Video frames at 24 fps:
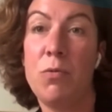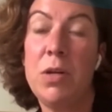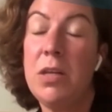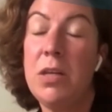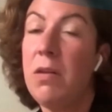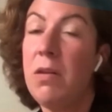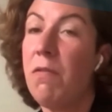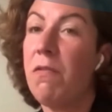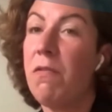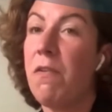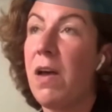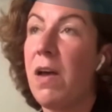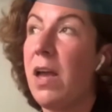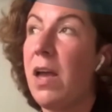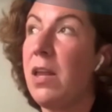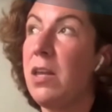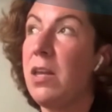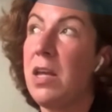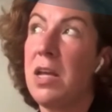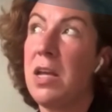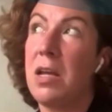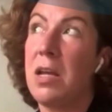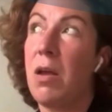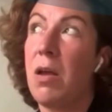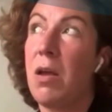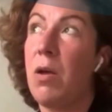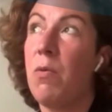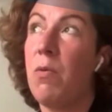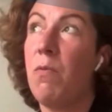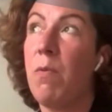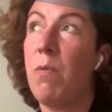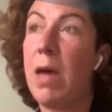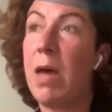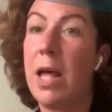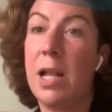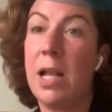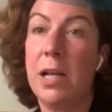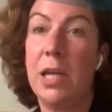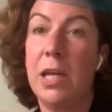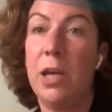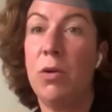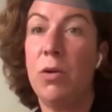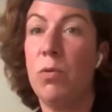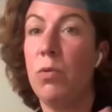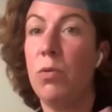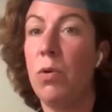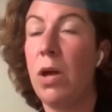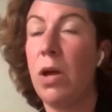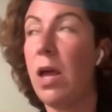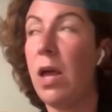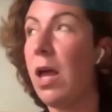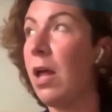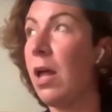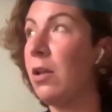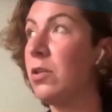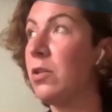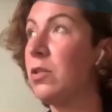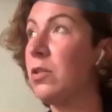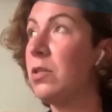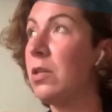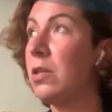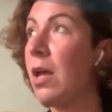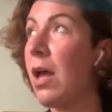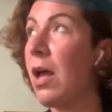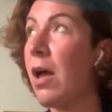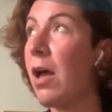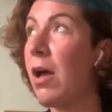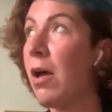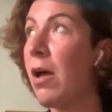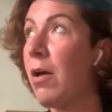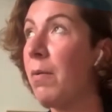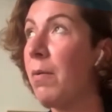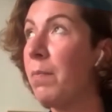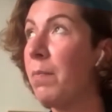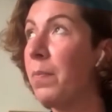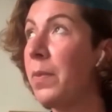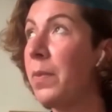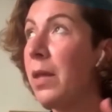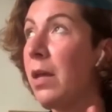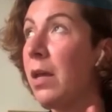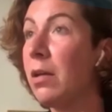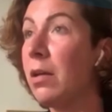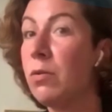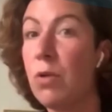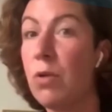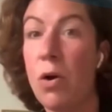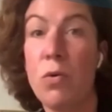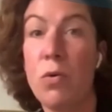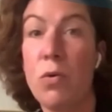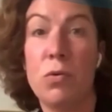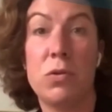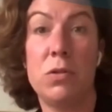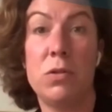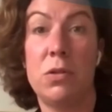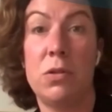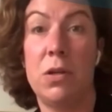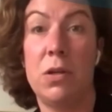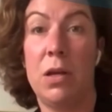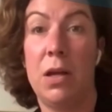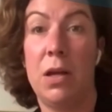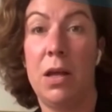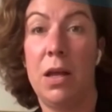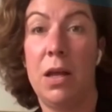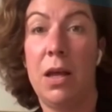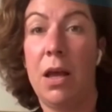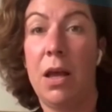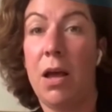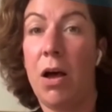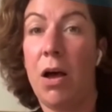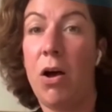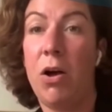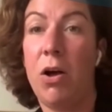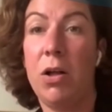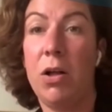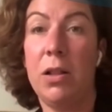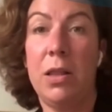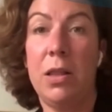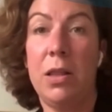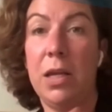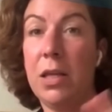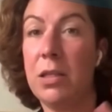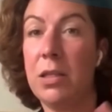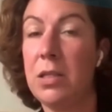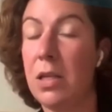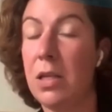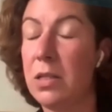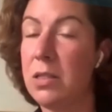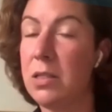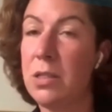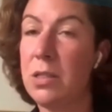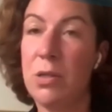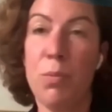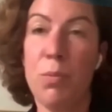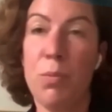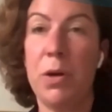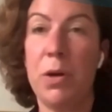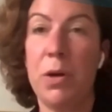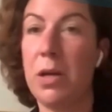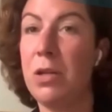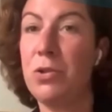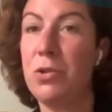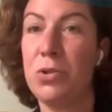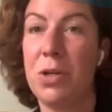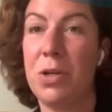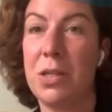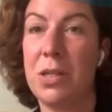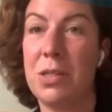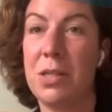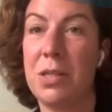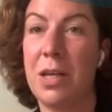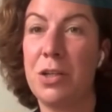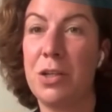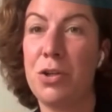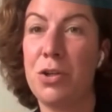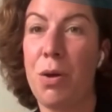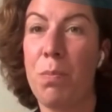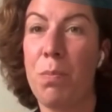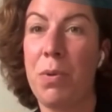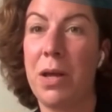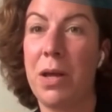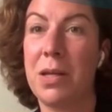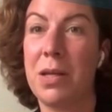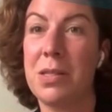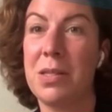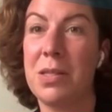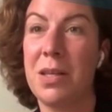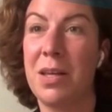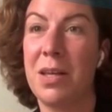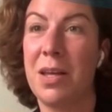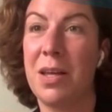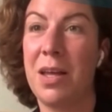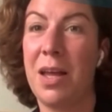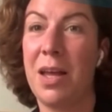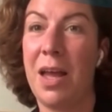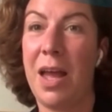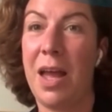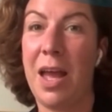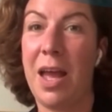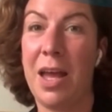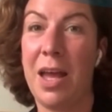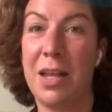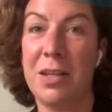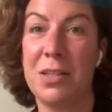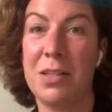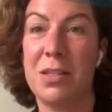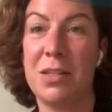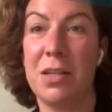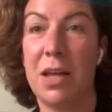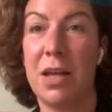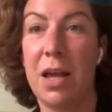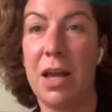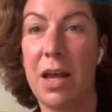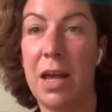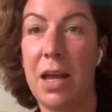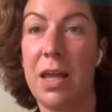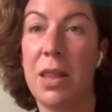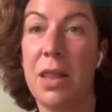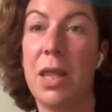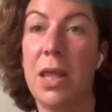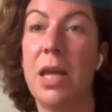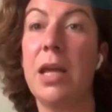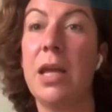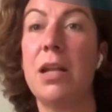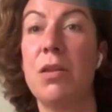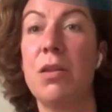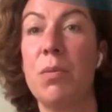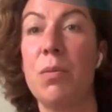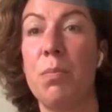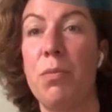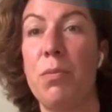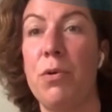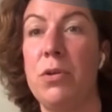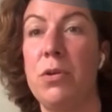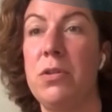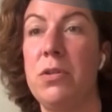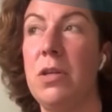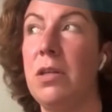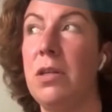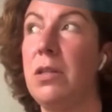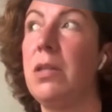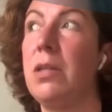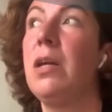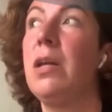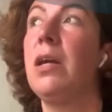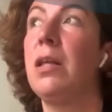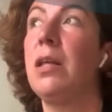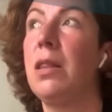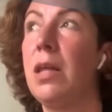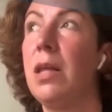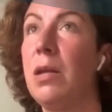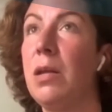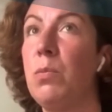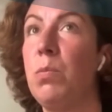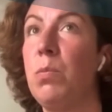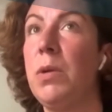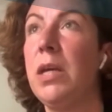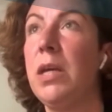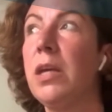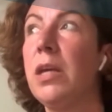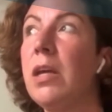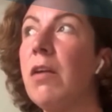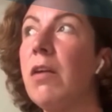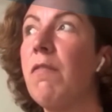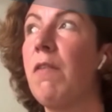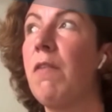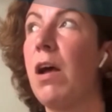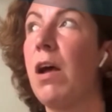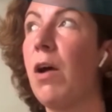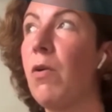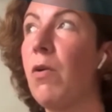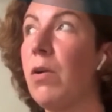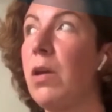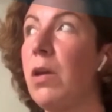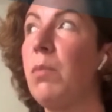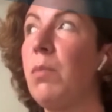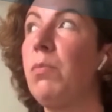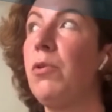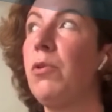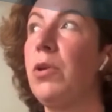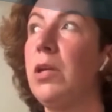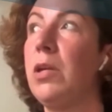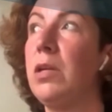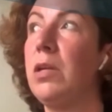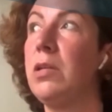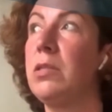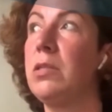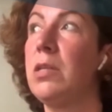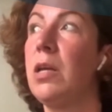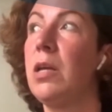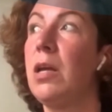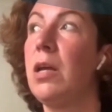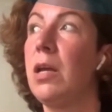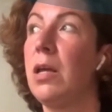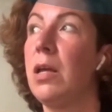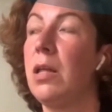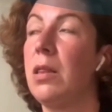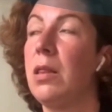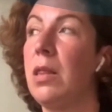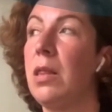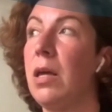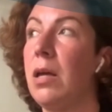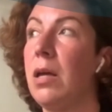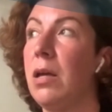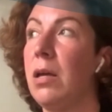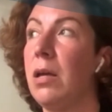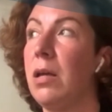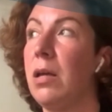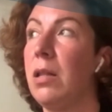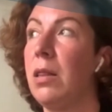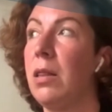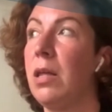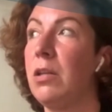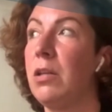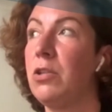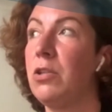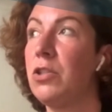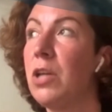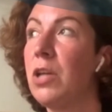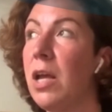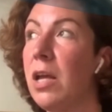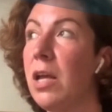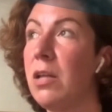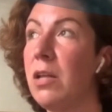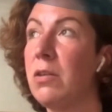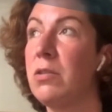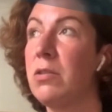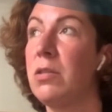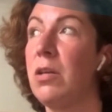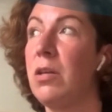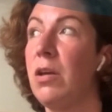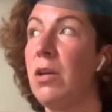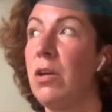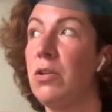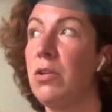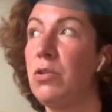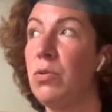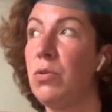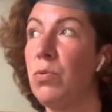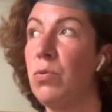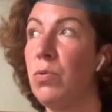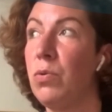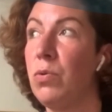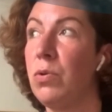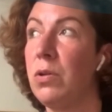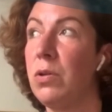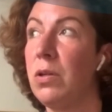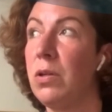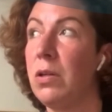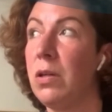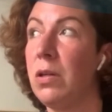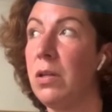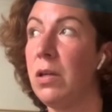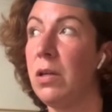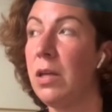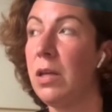redefining value and growth, all these super interesting topics. And I think it's important that we give our employees the chance to